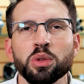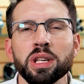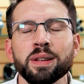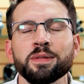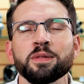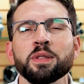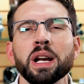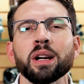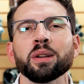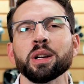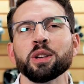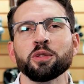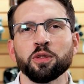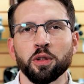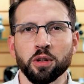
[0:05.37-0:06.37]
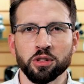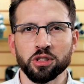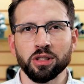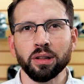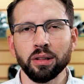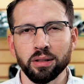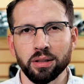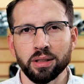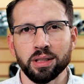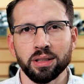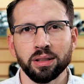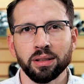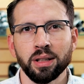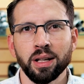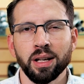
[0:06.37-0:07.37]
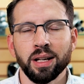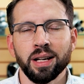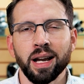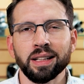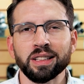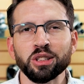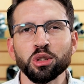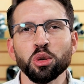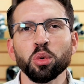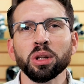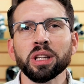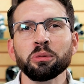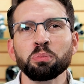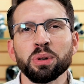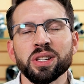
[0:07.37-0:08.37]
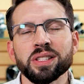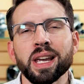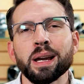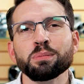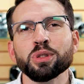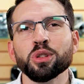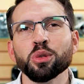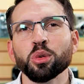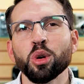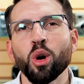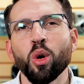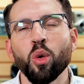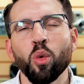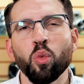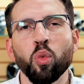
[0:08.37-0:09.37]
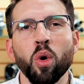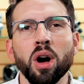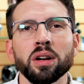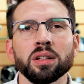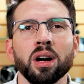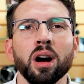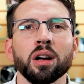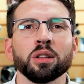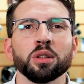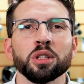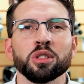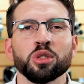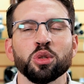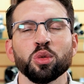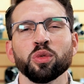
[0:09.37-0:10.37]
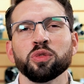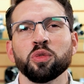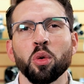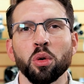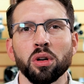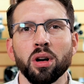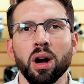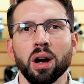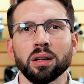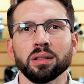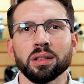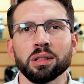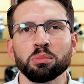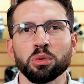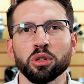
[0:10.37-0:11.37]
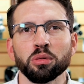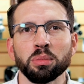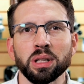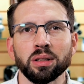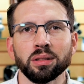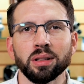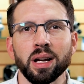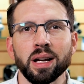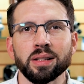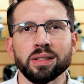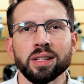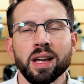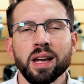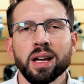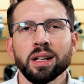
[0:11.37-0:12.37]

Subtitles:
the very first look at the new Olympus M.Zuiko 100 to 400 millimeter lens.